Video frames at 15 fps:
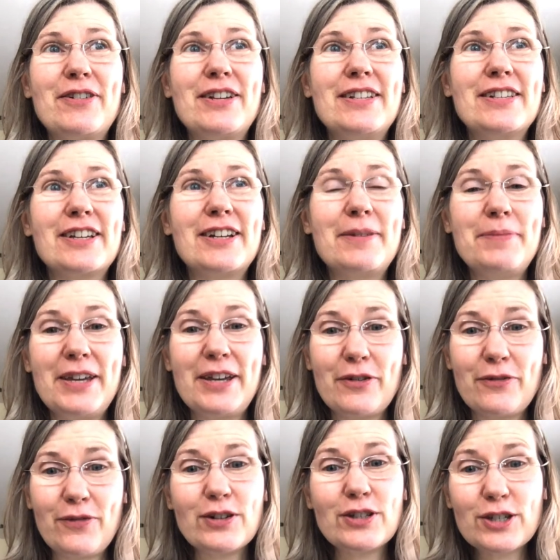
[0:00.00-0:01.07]
He's going to be here
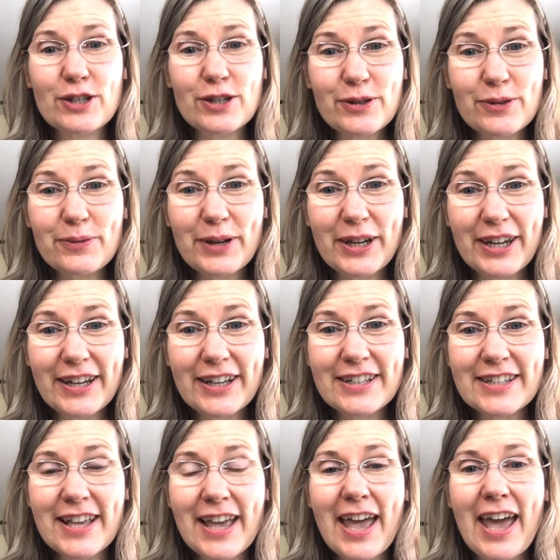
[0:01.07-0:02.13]
for two weeks.